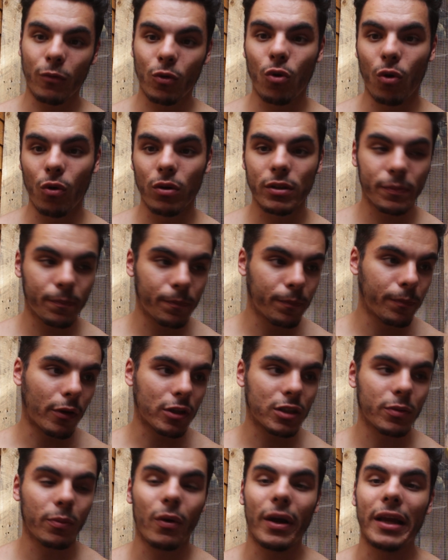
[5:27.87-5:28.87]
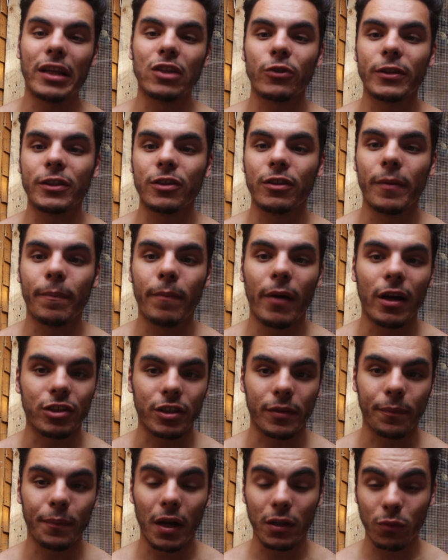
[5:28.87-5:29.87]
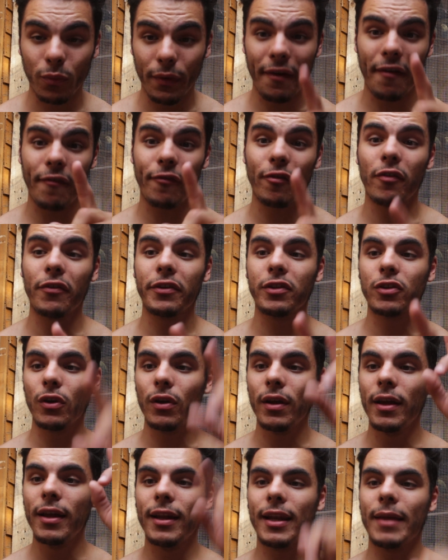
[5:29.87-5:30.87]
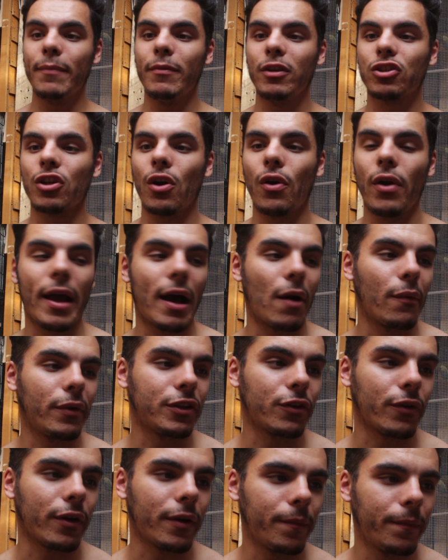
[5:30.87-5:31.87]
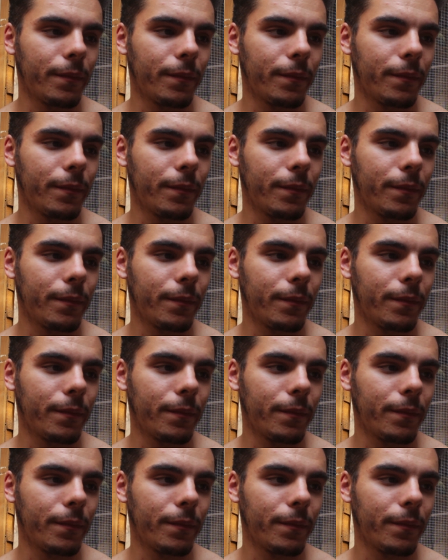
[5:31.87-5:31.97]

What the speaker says: cause possible injury to the budgie. But without further ado, let me show you how we do it.